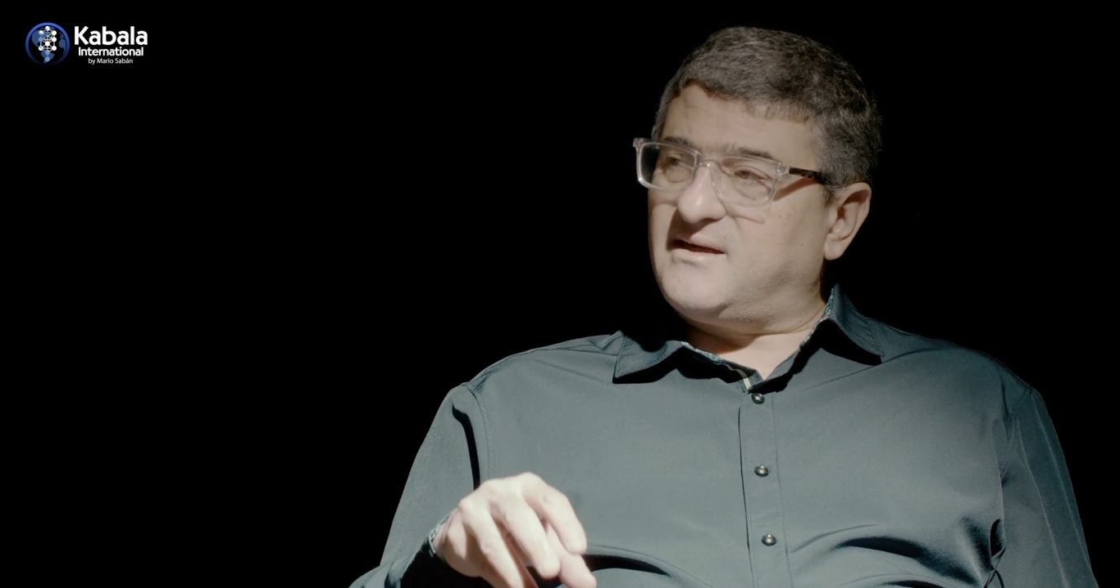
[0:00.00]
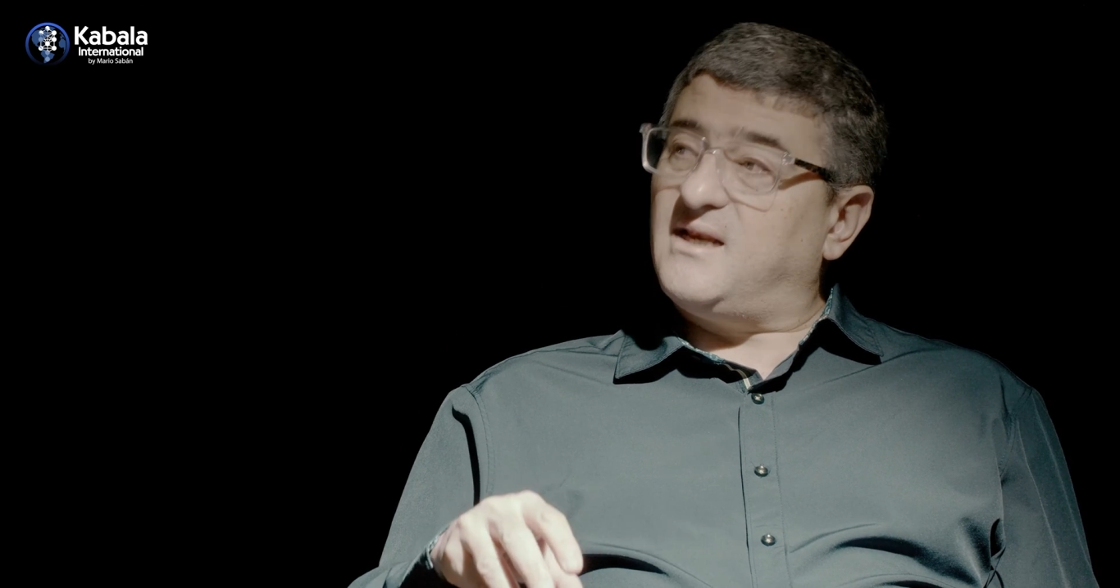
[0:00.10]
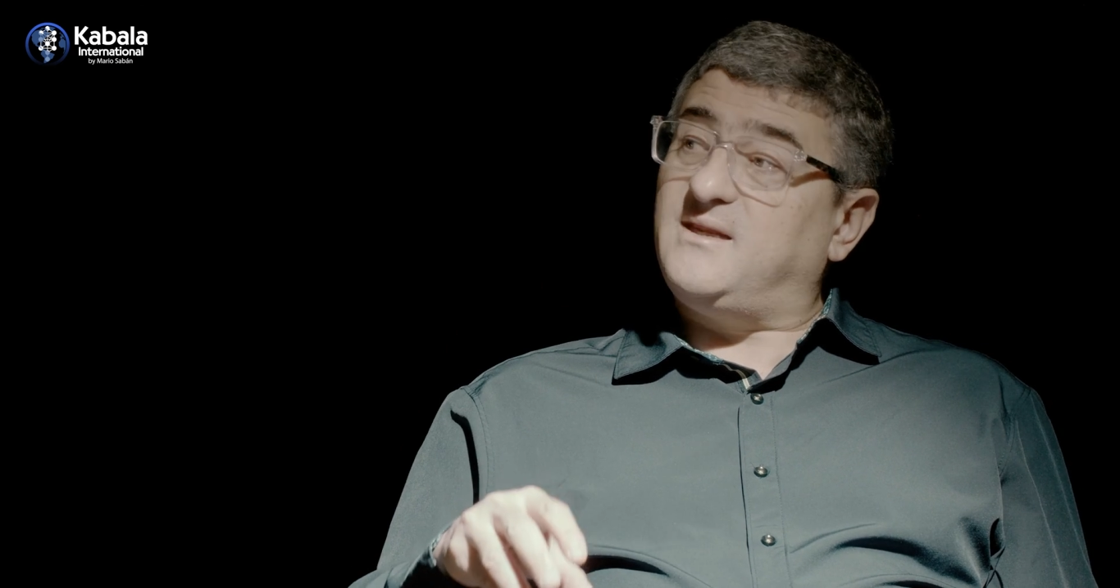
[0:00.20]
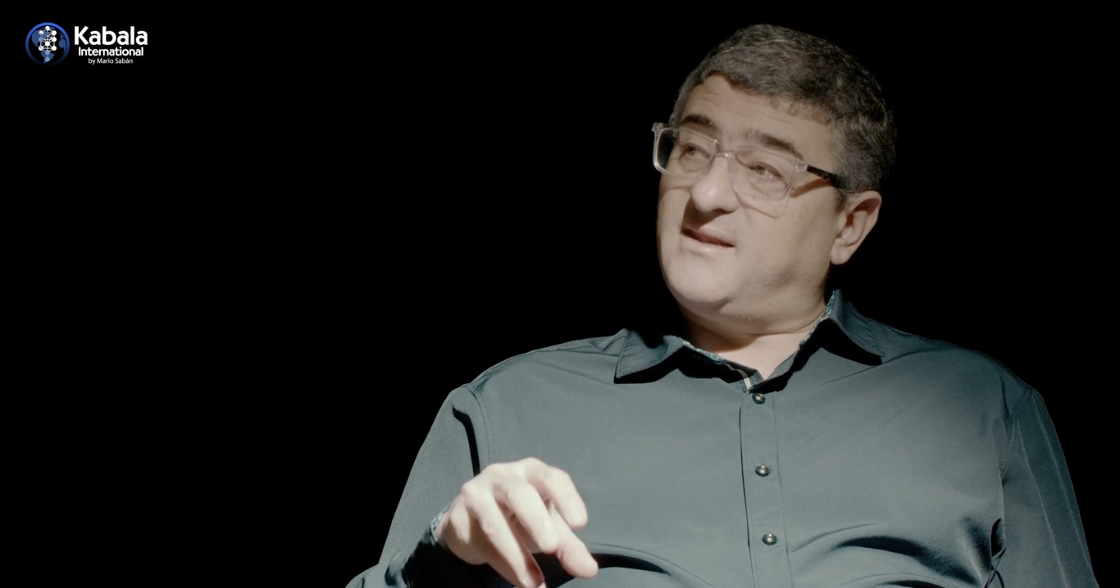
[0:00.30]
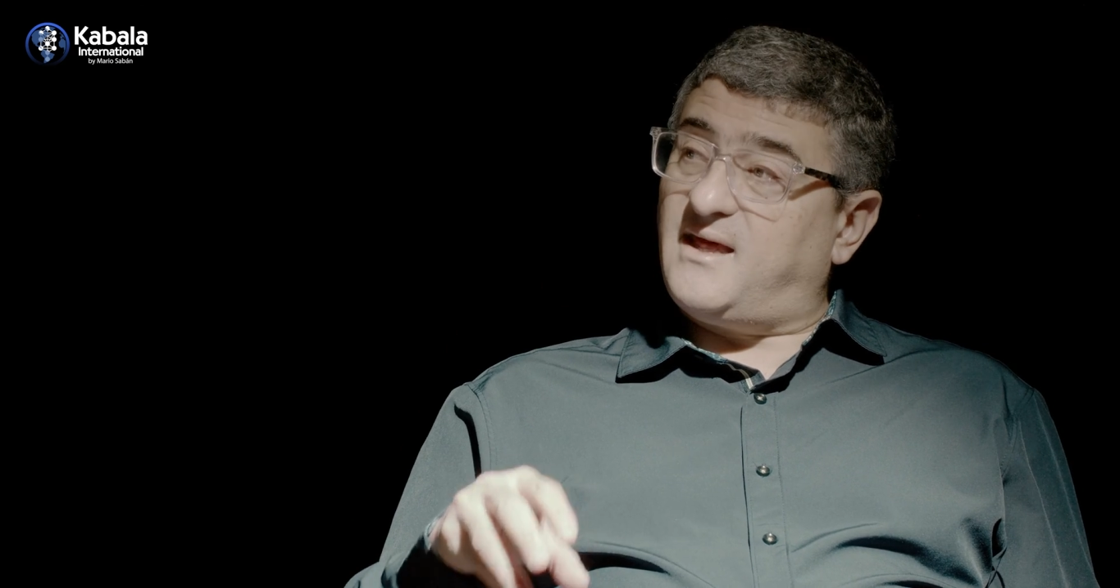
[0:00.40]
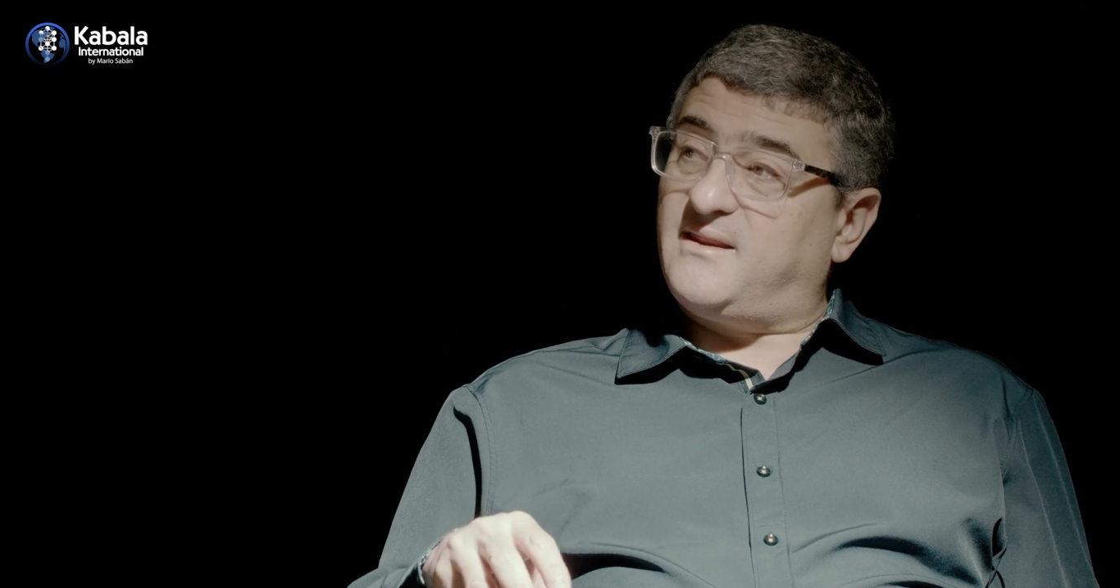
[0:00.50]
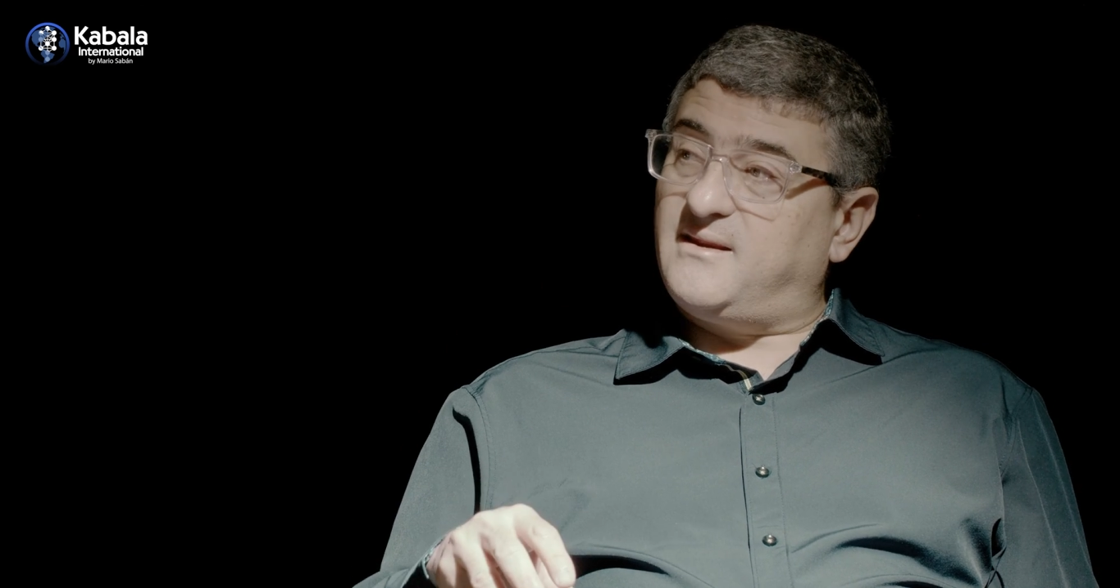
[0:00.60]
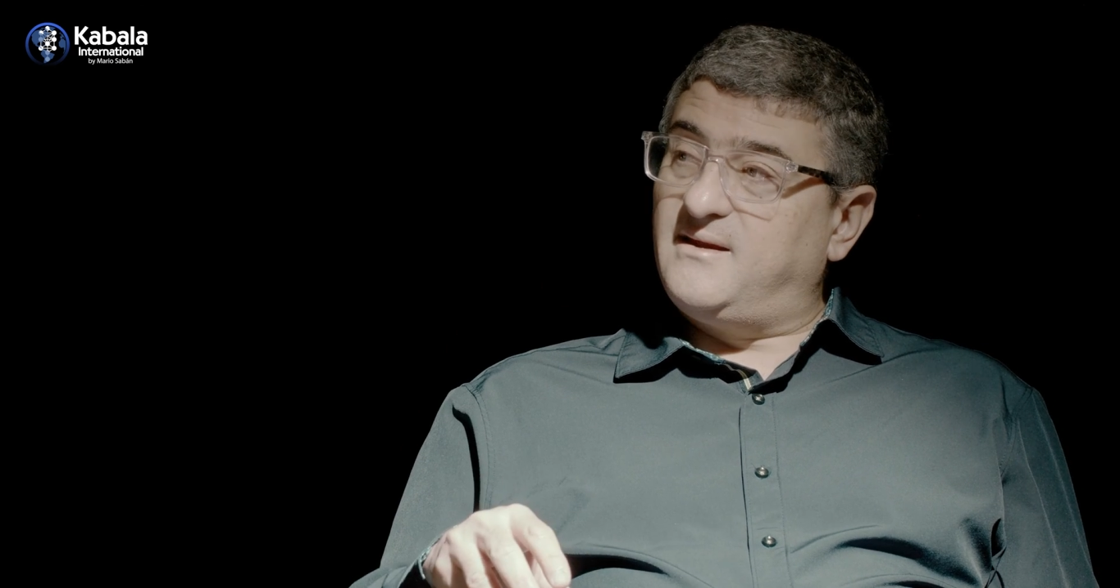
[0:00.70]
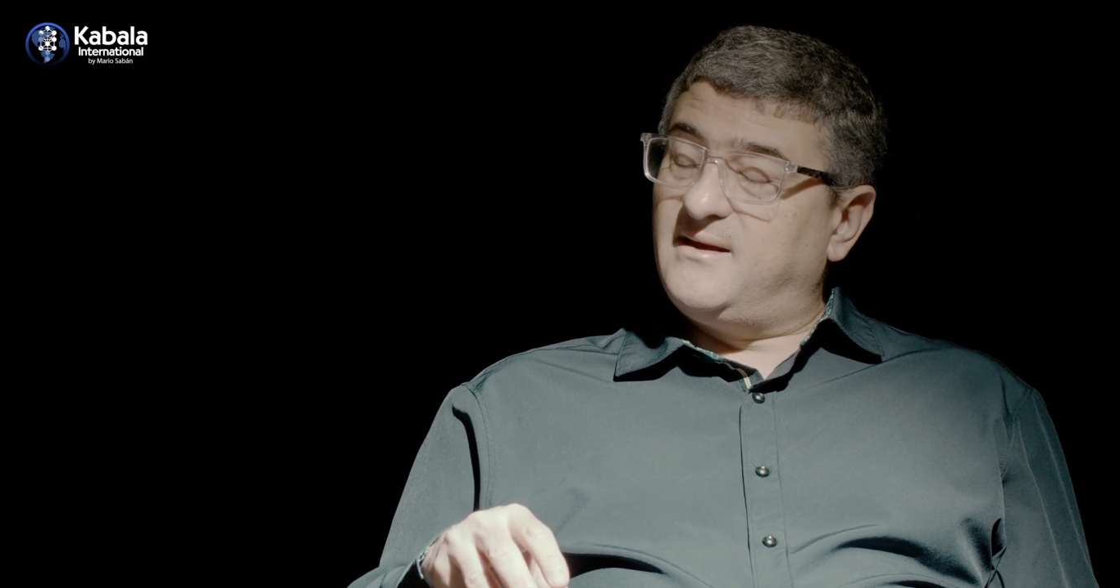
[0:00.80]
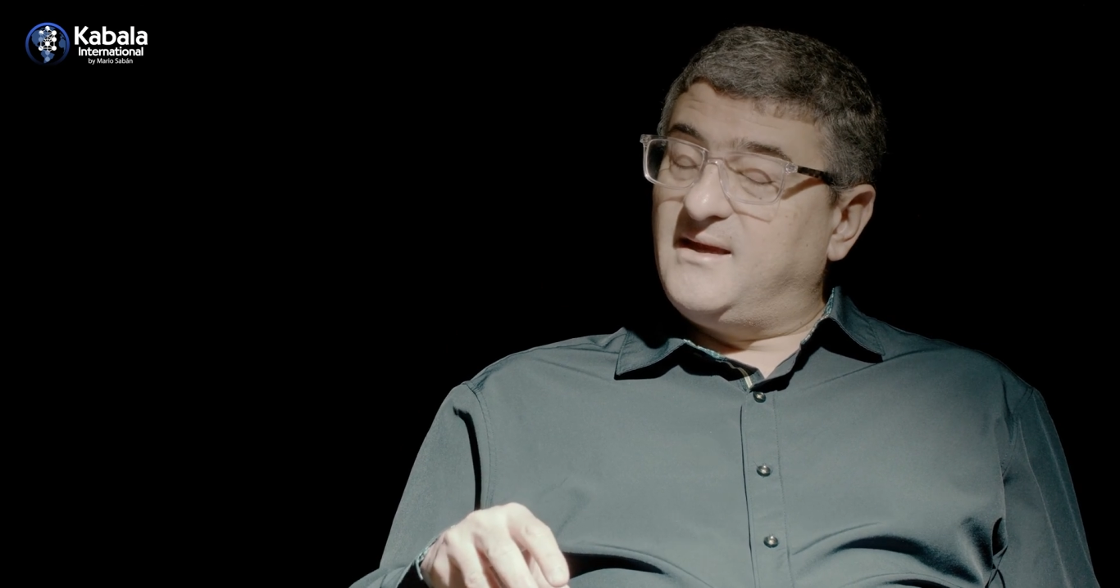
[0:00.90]
this
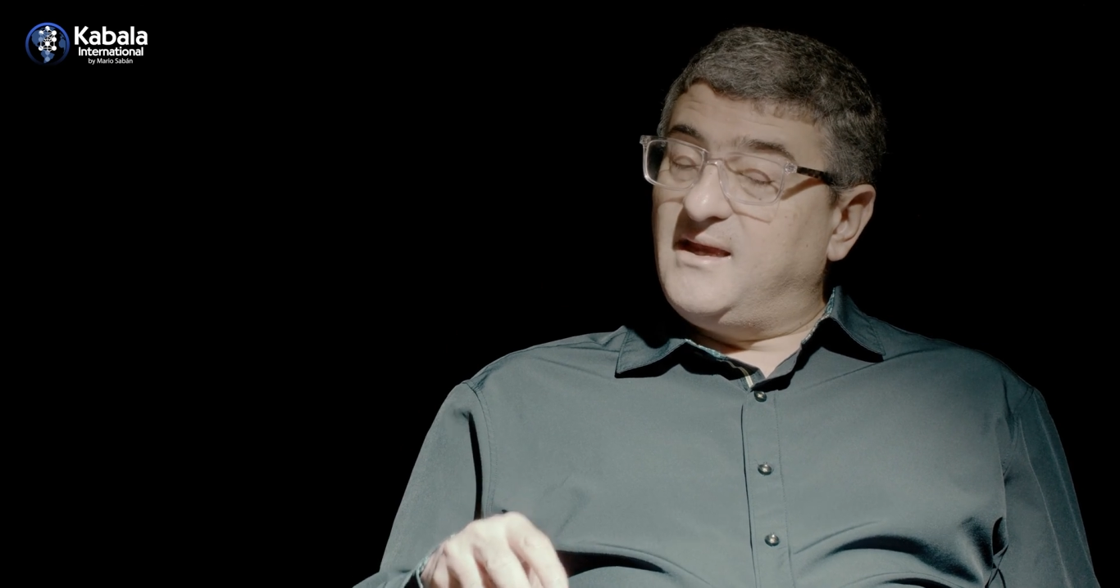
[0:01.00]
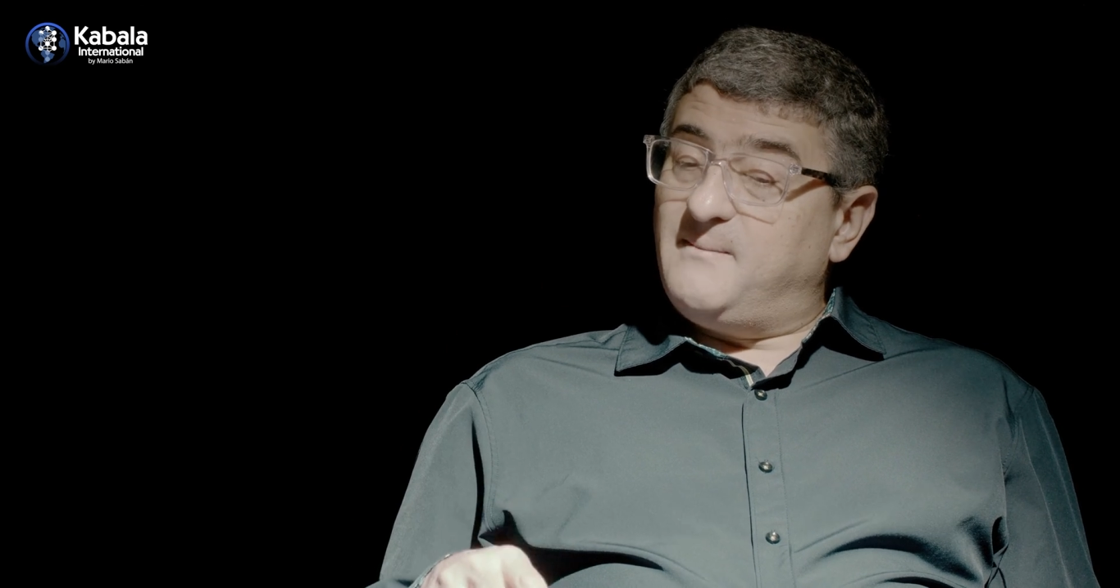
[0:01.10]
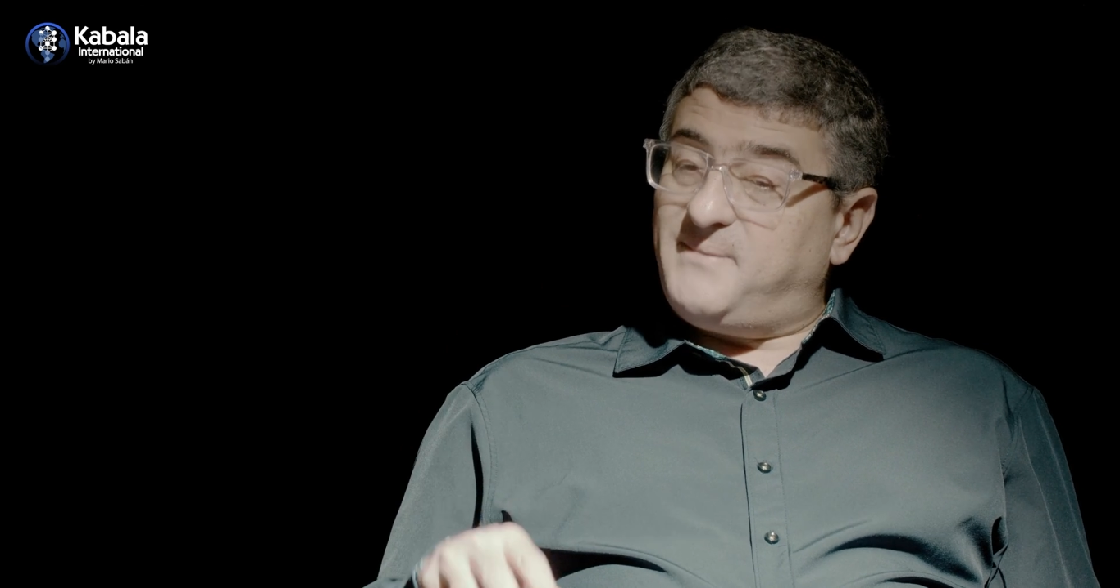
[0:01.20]
reality.